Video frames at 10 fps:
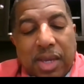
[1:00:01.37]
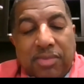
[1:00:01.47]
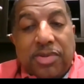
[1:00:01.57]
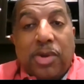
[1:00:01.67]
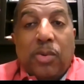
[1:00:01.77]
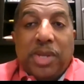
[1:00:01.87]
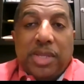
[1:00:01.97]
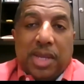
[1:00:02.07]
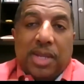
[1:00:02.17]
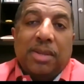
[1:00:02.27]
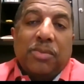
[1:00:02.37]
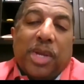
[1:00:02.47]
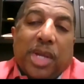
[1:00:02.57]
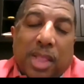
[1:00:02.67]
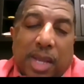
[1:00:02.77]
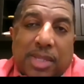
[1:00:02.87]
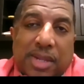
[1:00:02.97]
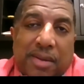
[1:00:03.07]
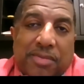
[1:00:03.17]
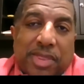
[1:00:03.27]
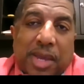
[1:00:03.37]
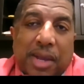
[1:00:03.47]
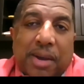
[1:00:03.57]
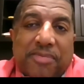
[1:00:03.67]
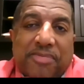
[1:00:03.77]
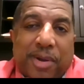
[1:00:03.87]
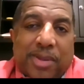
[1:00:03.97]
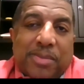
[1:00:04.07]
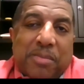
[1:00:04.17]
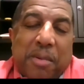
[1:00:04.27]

even though we did and we collected everything up front,